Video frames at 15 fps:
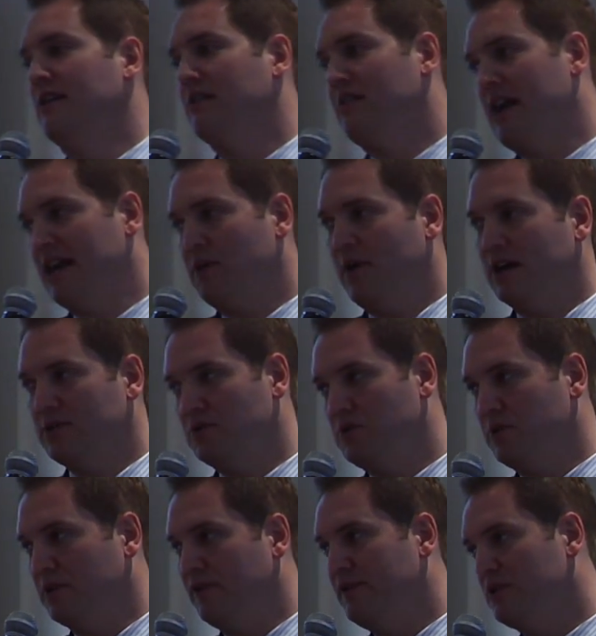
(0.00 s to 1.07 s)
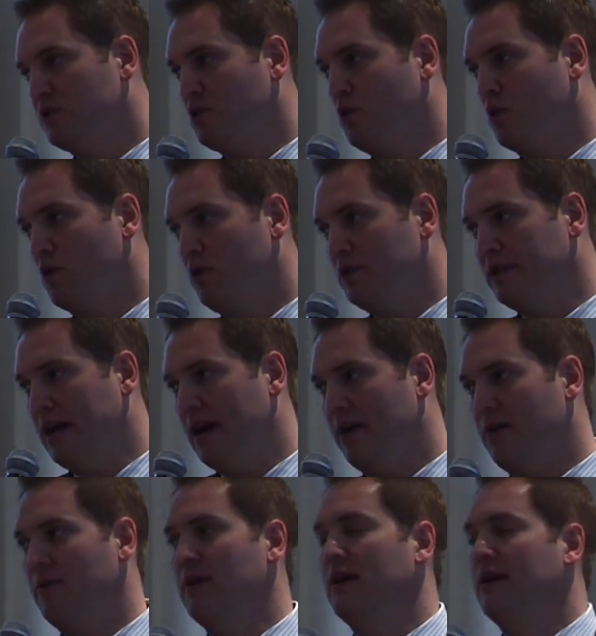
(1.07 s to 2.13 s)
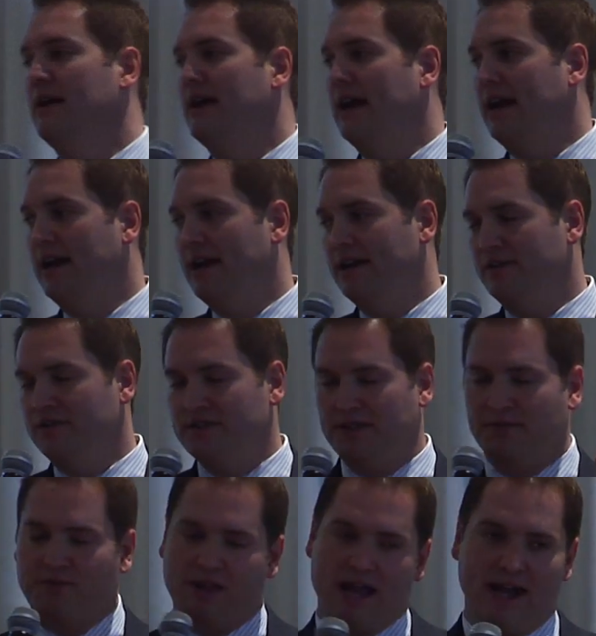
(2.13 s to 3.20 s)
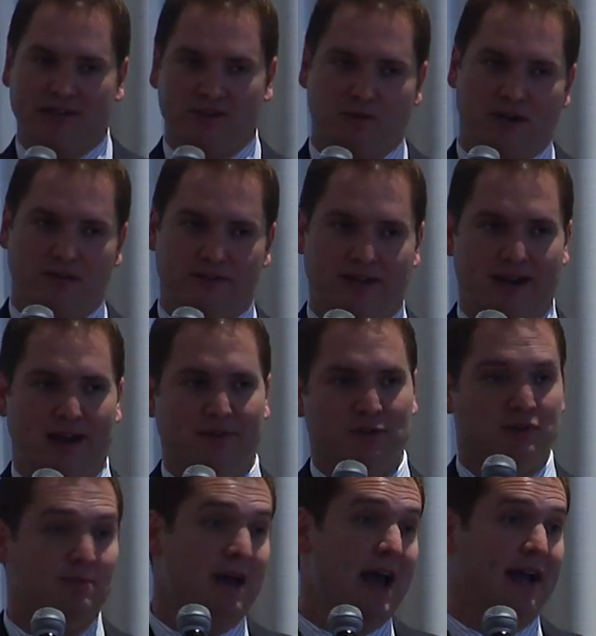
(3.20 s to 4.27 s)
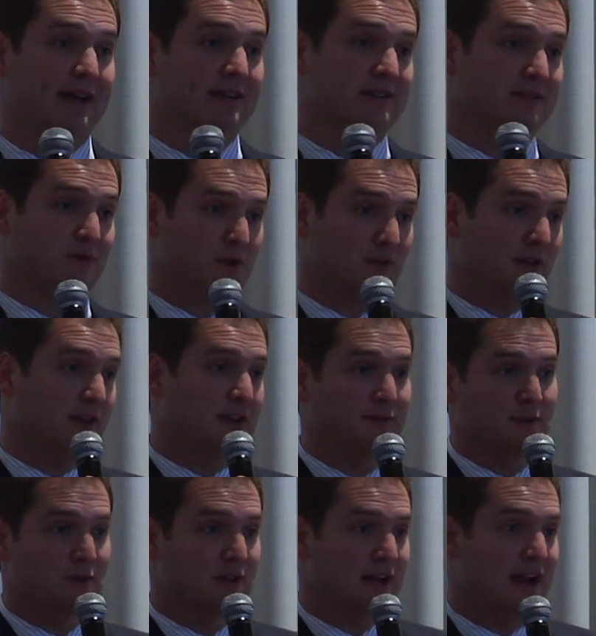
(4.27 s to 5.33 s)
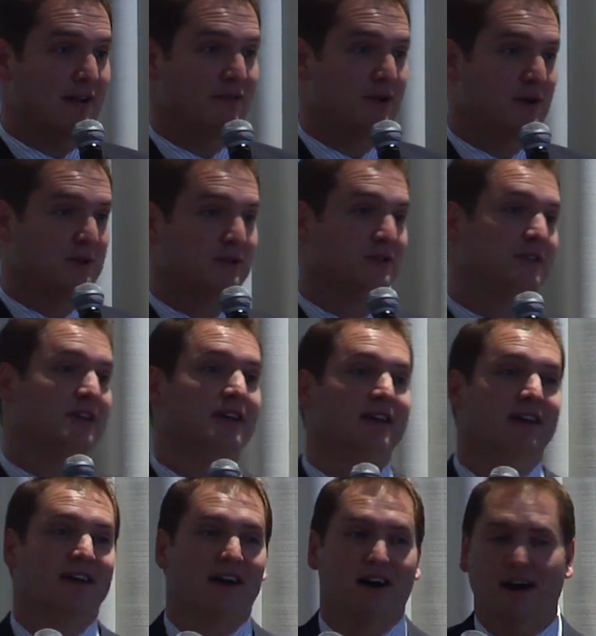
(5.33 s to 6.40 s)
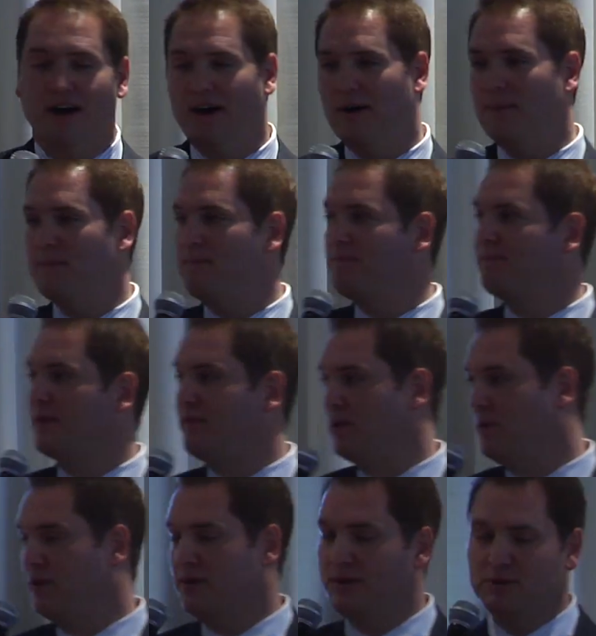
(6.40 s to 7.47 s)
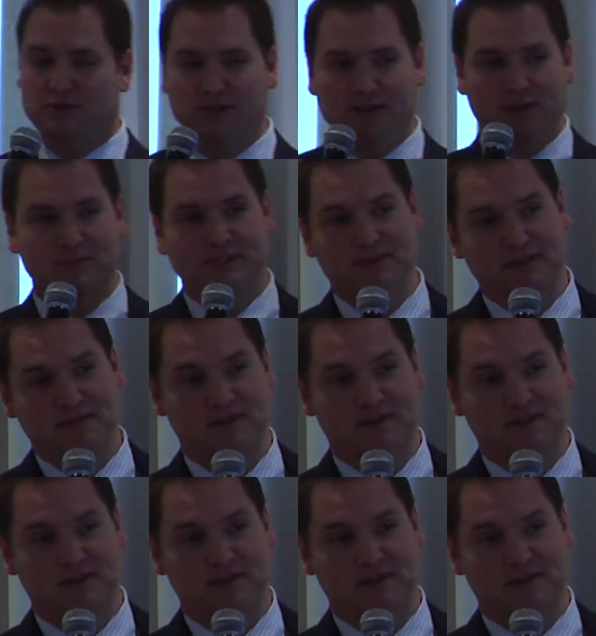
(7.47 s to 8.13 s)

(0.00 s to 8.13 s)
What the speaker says: Likewise, we're doing the physical world now, and you've seen flags around town. There's magnets for the lucky few that have those. If you want those, you can come see me